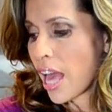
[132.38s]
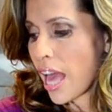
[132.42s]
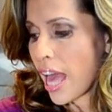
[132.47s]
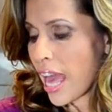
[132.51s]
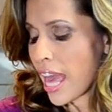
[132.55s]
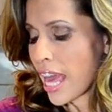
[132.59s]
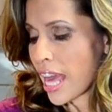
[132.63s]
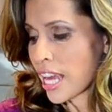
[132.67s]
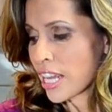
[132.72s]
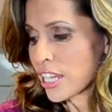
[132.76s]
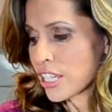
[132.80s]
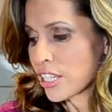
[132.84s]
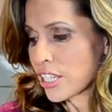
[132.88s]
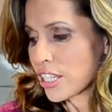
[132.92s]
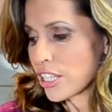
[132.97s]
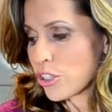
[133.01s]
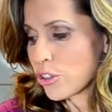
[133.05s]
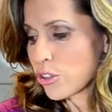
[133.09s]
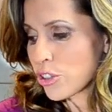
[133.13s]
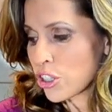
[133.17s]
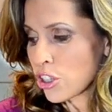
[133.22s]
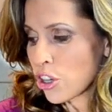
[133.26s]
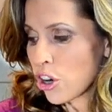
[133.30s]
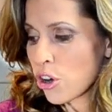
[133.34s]
And
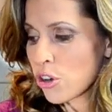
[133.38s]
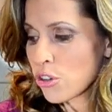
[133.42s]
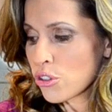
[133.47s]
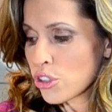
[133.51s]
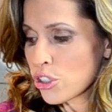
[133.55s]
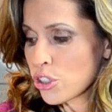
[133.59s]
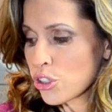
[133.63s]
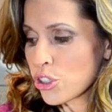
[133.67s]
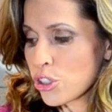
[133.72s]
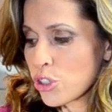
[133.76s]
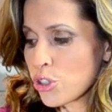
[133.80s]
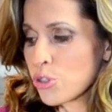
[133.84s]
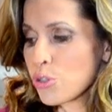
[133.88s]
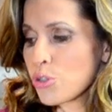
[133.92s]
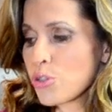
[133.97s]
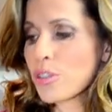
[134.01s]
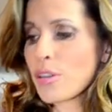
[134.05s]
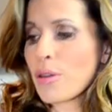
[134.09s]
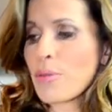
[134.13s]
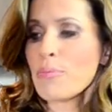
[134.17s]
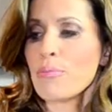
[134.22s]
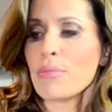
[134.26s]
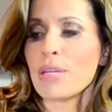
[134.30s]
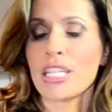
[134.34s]
you can also use
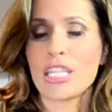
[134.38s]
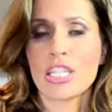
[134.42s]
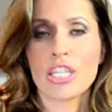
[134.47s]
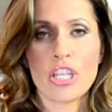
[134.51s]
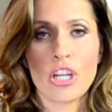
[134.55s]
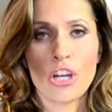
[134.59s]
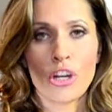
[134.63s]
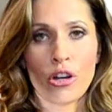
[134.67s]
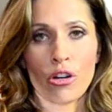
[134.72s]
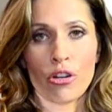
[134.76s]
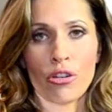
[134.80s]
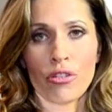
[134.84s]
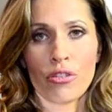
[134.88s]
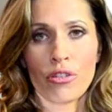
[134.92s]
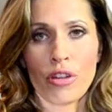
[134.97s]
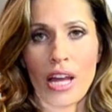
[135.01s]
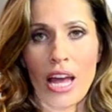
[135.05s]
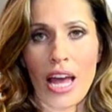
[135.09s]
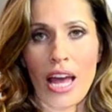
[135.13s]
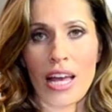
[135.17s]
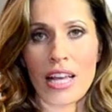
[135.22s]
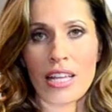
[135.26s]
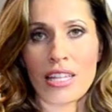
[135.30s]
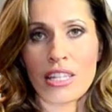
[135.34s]
miso
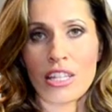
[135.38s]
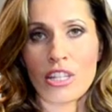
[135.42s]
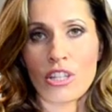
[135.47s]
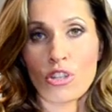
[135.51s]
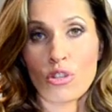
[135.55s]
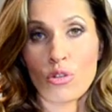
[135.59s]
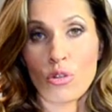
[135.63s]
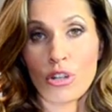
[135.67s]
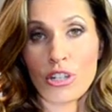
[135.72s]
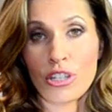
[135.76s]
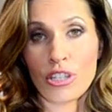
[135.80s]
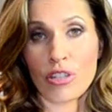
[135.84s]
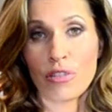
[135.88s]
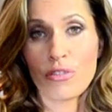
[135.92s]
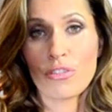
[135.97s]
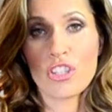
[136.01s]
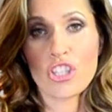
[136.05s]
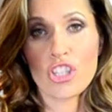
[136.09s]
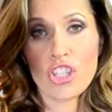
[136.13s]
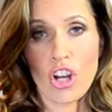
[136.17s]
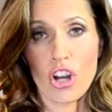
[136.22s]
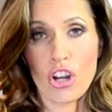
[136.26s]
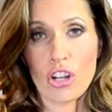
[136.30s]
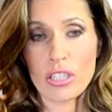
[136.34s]
as a source of
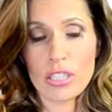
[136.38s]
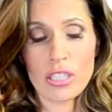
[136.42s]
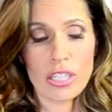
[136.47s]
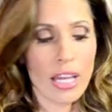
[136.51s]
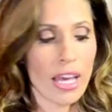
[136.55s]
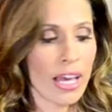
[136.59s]
salt.